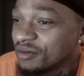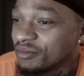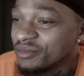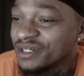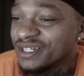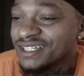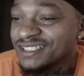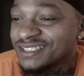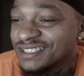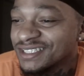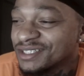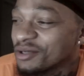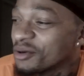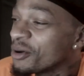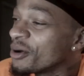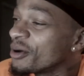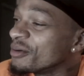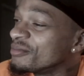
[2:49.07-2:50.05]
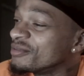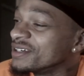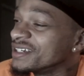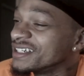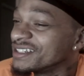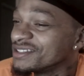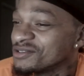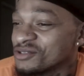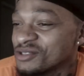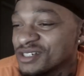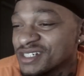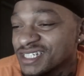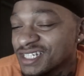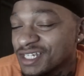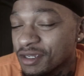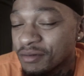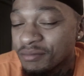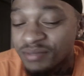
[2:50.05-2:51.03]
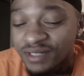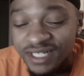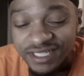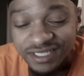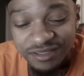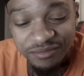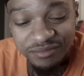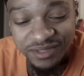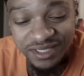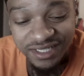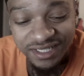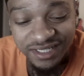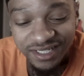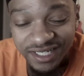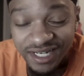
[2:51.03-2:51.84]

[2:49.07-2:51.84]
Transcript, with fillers: Because the Lord been, you know what I'm saying, blessing me,